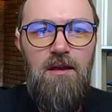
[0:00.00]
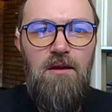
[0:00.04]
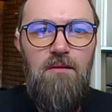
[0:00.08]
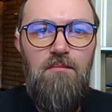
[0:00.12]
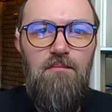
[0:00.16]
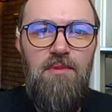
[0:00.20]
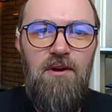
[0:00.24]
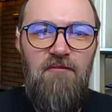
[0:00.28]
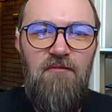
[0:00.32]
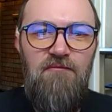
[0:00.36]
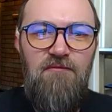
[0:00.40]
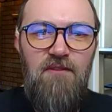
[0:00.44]

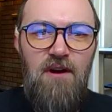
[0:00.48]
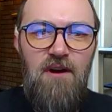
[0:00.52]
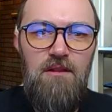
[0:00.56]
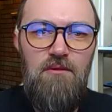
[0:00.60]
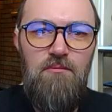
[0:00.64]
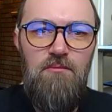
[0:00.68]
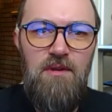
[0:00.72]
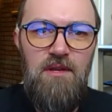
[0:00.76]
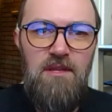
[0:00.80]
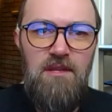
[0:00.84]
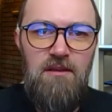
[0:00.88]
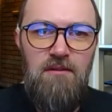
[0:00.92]
But
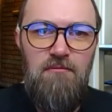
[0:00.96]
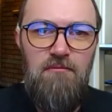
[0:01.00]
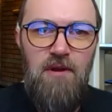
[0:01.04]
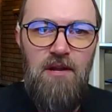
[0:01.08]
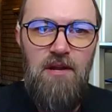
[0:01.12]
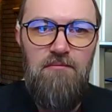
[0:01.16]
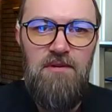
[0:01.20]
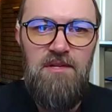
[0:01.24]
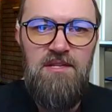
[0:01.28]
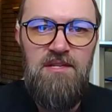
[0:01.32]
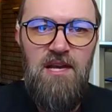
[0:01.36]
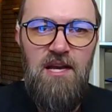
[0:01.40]
following the Great
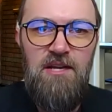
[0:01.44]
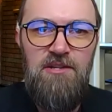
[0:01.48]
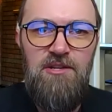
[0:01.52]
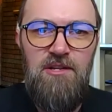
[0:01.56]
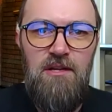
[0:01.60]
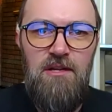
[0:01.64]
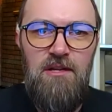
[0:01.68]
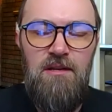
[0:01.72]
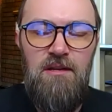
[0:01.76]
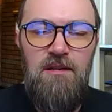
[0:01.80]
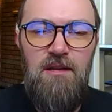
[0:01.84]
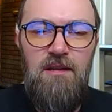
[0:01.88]

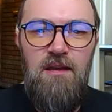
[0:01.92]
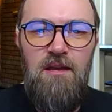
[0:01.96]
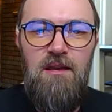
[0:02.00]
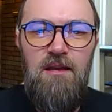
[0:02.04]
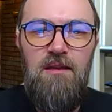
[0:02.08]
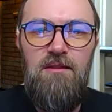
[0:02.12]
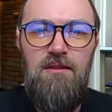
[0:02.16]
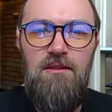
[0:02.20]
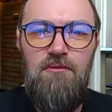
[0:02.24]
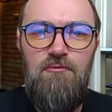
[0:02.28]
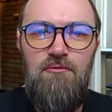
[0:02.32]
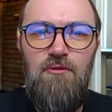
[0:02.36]
Recession,
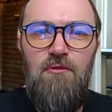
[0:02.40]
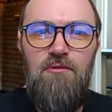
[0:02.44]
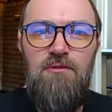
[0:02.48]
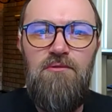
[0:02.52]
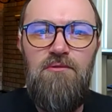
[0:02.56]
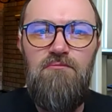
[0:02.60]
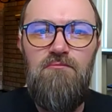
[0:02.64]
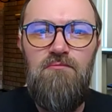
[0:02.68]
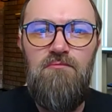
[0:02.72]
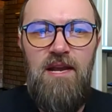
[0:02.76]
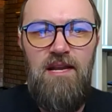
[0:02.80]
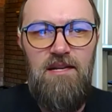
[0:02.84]
the growth
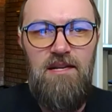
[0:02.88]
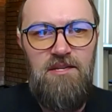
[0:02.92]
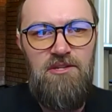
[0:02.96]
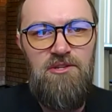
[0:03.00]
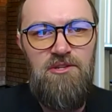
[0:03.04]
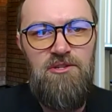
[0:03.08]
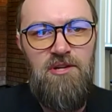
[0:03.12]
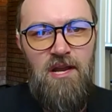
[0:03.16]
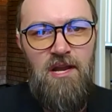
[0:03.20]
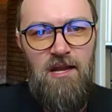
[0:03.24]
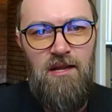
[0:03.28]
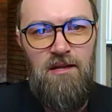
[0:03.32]
rates
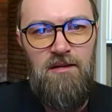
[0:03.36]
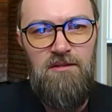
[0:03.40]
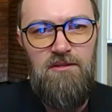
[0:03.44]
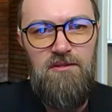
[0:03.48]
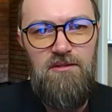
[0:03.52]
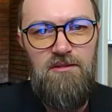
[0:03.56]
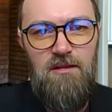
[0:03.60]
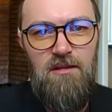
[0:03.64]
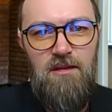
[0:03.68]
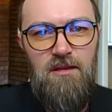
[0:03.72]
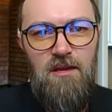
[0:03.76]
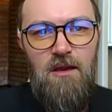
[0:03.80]

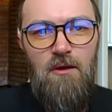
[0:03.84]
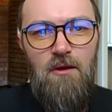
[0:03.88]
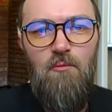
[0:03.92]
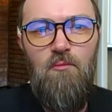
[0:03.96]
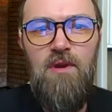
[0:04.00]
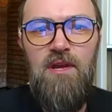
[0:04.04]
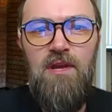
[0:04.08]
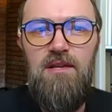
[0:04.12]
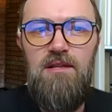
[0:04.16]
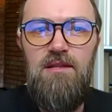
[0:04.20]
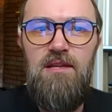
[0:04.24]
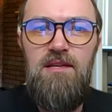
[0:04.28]
changed.
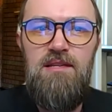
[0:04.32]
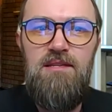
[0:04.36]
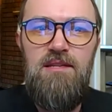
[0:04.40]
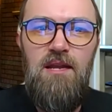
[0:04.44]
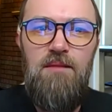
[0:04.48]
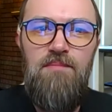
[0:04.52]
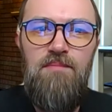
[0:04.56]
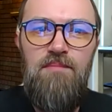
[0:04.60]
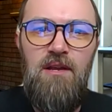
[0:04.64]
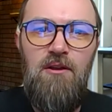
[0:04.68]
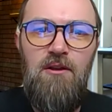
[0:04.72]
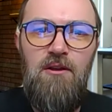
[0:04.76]
We at least
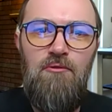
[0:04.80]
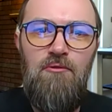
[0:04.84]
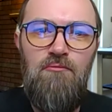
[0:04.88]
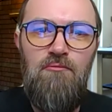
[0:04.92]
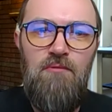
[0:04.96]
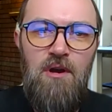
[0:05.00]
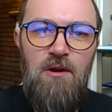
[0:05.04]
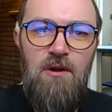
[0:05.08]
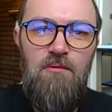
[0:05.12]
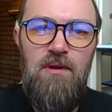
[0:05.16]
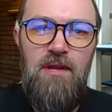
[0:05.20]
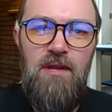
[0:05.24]
had been
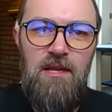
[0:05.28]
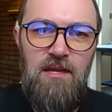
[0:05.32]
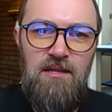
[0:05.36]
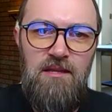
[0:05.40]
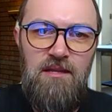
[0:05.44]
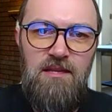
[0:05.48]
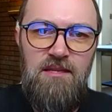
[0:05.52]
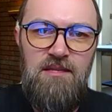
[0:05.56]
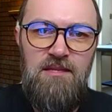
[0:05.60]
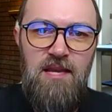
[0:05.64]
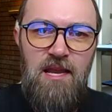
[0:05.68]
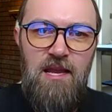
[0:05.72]
growing at
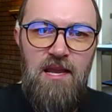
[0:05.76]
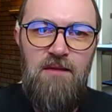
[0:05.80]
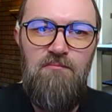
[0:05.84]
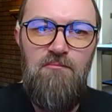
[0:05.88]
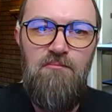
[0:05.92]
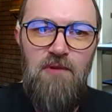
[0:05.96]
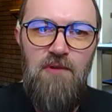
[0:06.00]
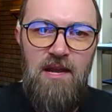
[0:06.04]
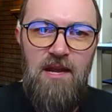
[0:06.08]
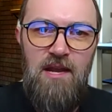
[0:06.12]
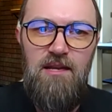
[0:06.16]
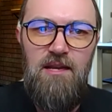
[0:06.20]
the same
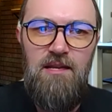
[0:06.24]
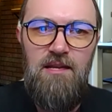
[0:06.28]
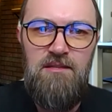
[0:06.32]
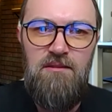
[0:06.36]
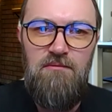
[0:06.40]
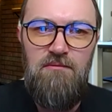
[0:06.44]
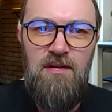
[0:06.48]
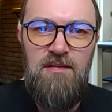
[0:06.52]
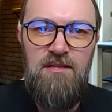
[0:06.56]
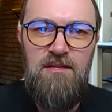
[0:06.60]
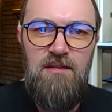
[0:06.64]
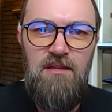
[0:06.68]
rate as the
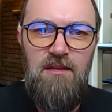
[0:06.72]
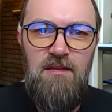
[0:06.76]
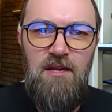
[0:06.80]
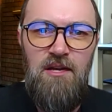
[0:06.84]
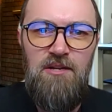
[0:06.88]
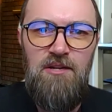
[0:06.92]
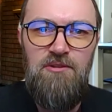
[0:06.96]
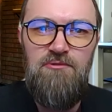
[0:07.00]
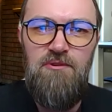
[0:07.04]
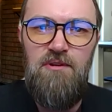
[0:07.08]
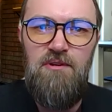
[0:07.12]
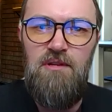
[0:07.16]
rest of the
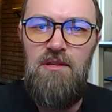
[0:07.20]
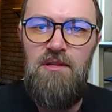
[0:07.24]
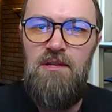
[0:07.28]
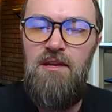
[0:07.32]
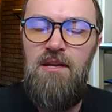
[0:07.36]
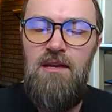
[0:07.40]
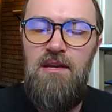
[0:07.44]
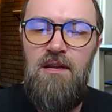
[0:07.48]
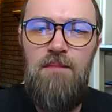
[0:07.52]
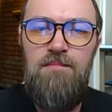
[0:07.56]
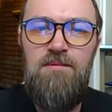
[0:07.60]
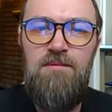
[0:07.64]
country
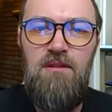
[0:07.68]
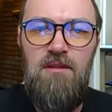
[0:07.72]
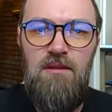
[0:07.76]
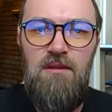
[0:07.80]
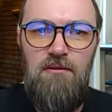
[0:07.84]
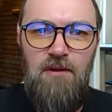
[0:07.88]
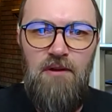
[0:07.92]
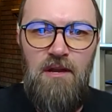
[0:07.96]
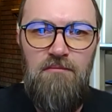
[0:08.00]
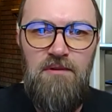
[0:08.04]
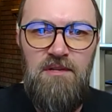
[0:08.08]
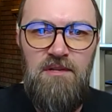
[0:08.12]
leading up to the
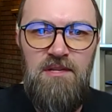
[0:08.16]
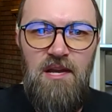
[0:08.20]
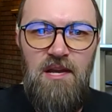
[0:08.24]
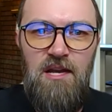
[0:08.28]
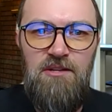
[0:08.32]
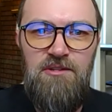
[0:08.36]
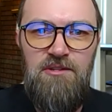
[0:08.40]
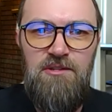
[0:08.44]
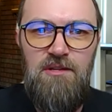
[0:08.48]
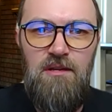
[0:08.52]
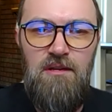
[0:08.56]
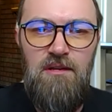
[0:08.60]
Great
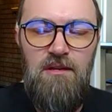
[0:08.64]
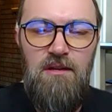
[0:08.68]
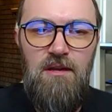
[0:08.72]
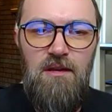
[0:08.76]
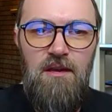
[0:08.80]
Recession.